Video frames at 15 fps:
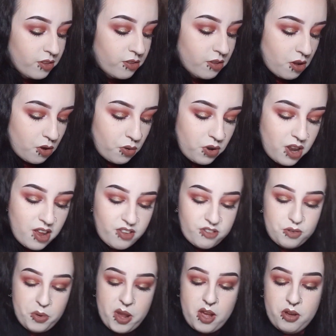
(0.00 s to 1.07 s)
So
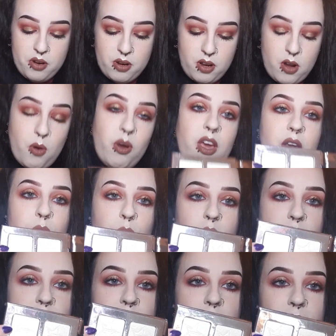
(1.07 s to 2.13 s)
next we are going to go in
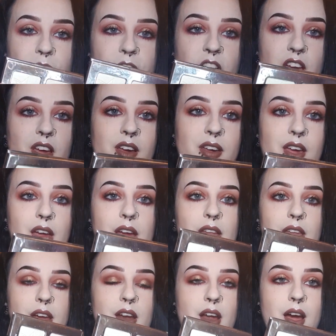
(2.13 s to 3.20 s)
with fake
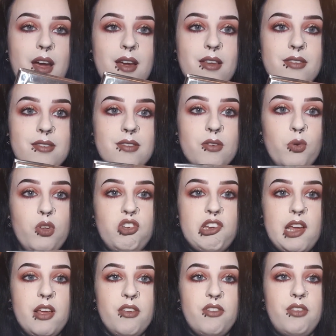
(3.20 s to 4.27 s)
Alien Ice, which
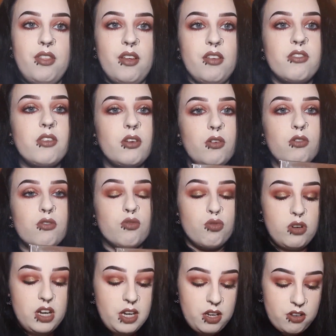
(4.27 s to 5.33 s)
is this
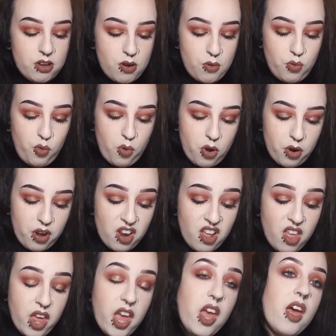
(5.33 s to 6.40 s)
greeny toned one.
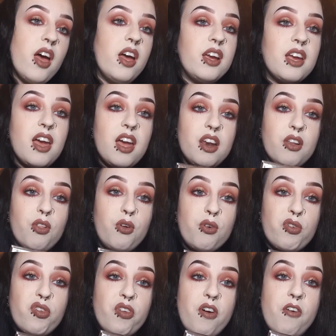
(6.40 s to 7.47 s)
Again,
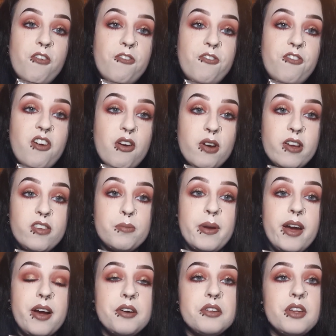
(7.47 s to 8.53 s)
looks very
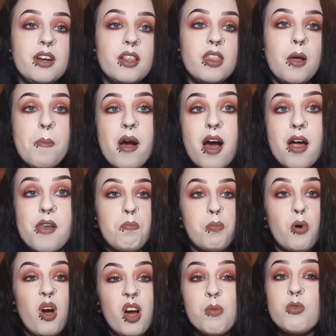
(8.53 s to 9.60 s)
sparkly in the pan,
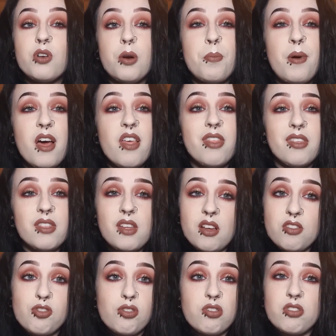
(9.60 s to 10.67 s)
but I'm going to bet that that's
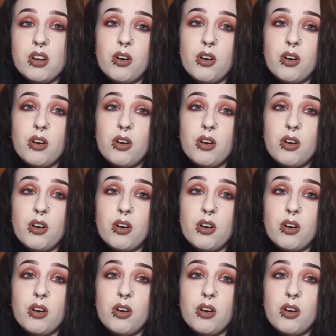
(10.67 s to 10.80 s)
just an